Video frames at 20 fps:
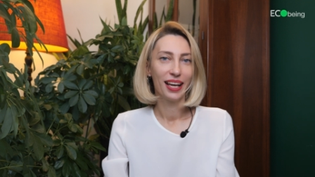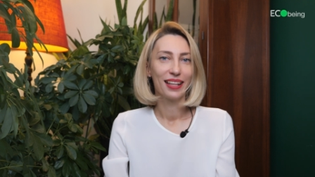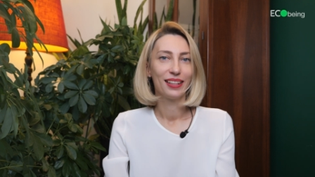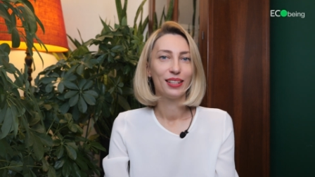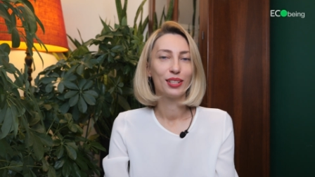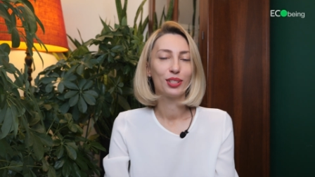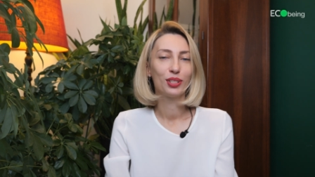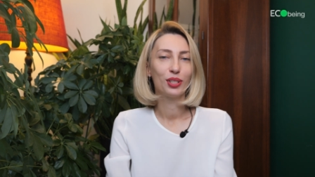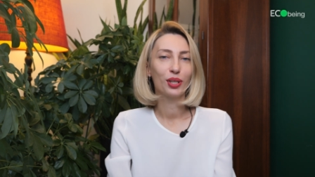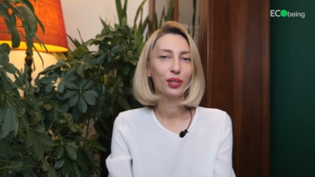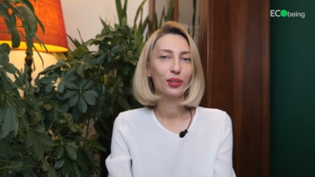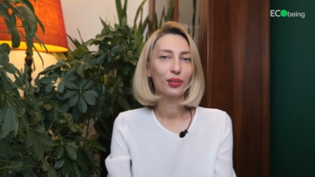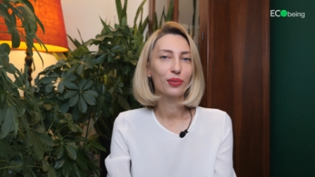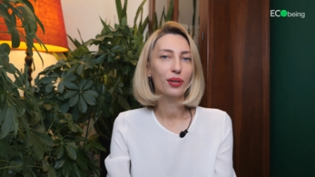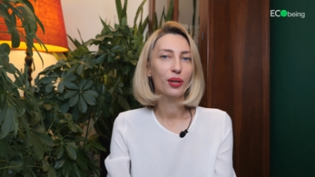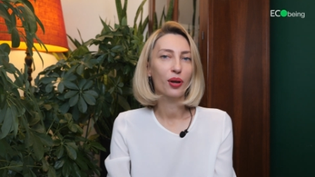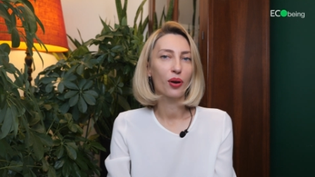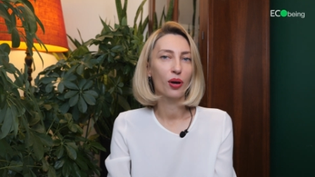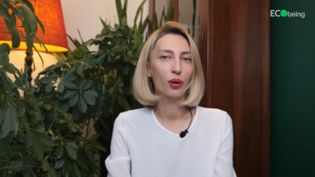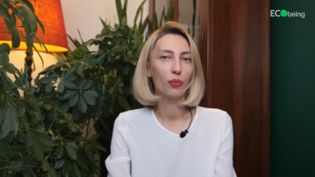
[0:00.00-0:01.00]
The circular
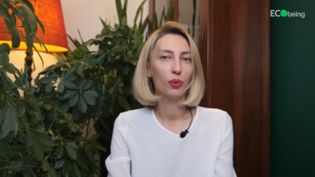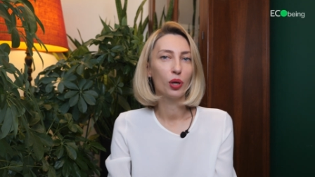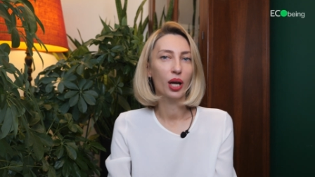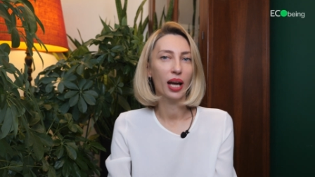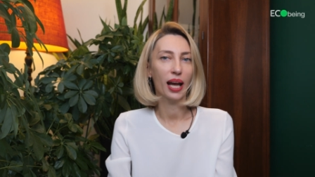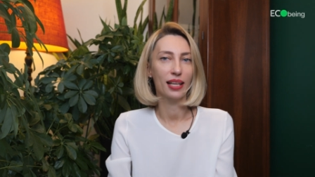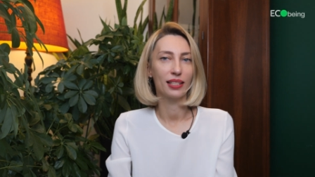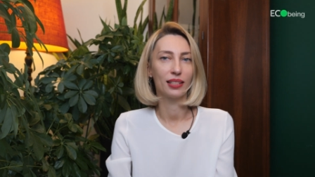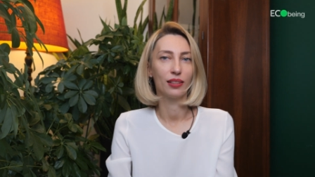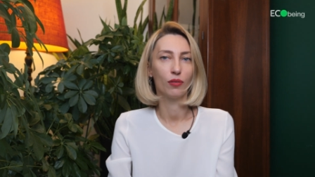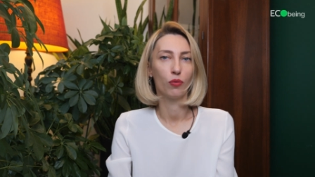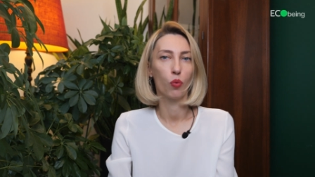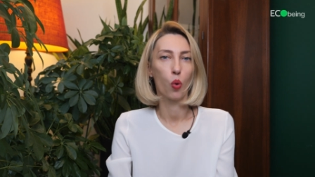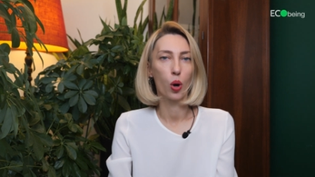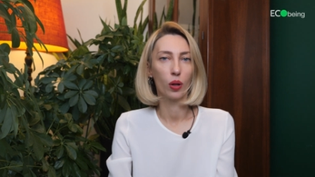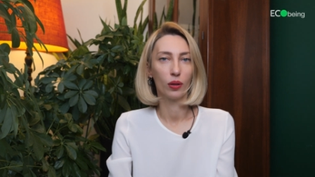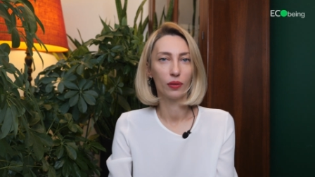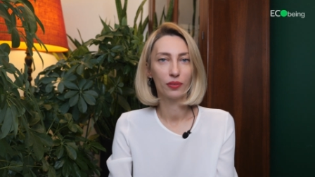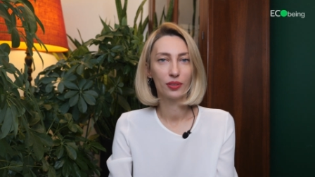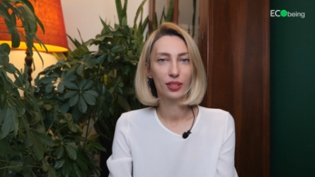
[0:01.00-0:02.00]
economy has
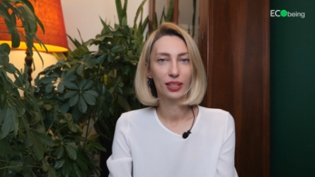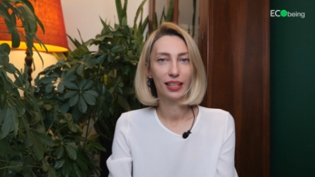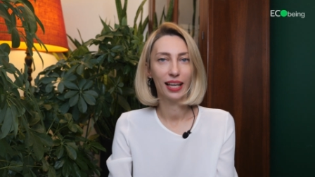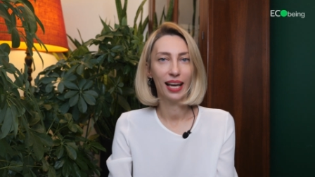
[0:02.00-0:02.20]
evolved,